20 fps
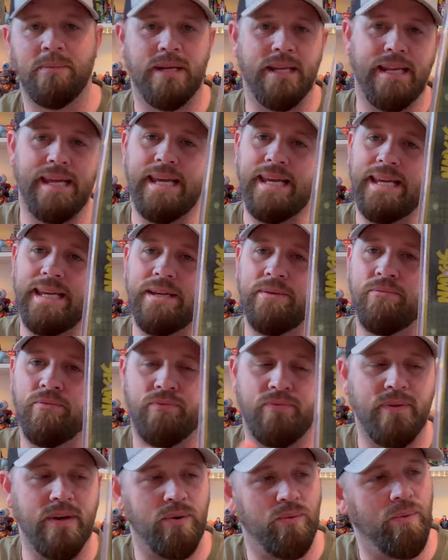Can he
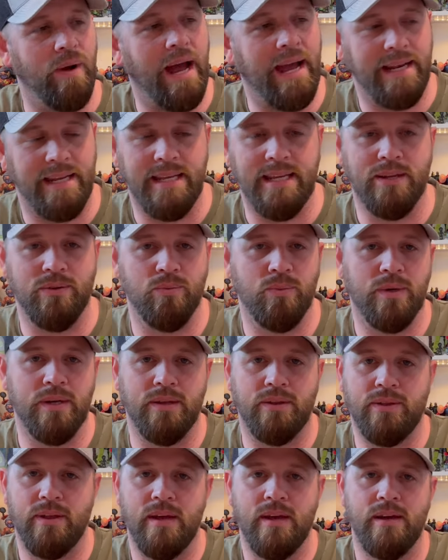fit right in
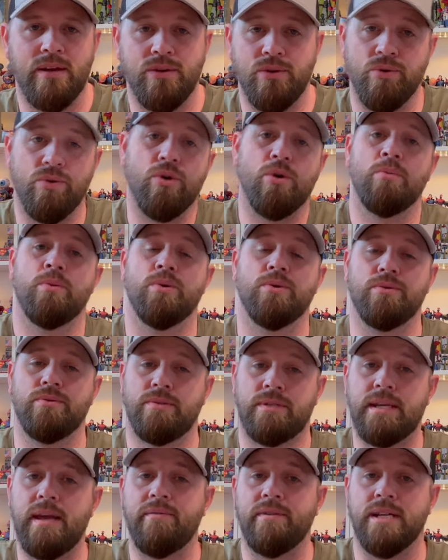with your normal
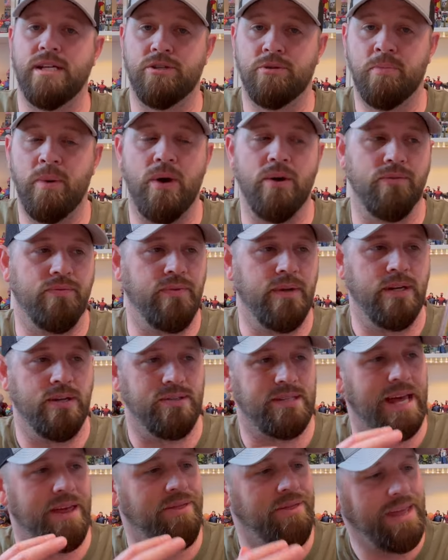seven inch spawn
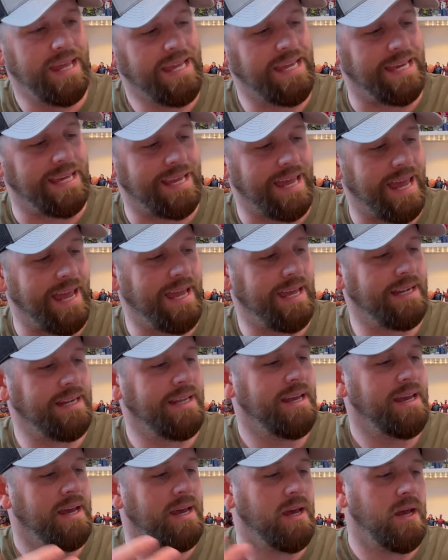figures? I think he can,
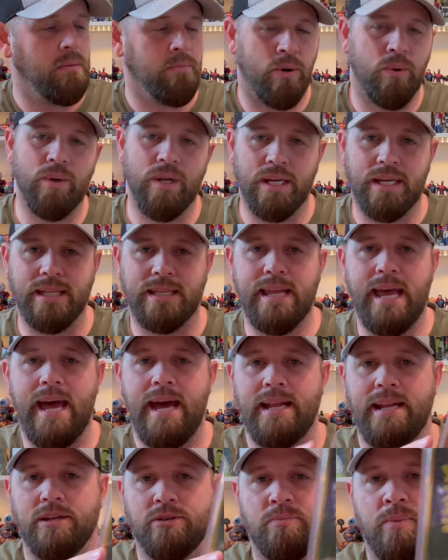but we'll look at
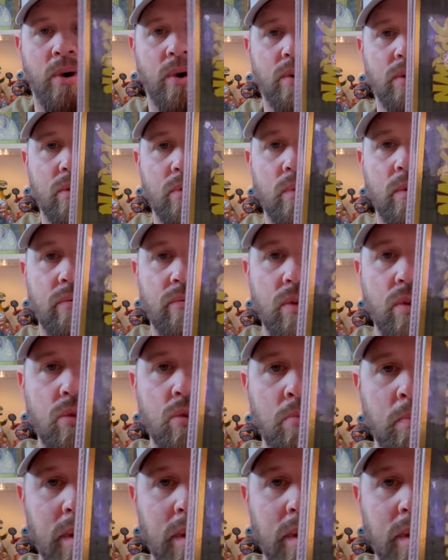that as part of the review.